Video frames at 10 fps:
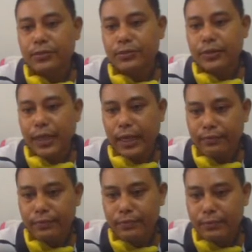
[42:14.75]
we
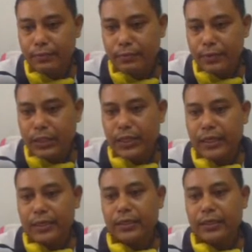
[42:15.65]
have created.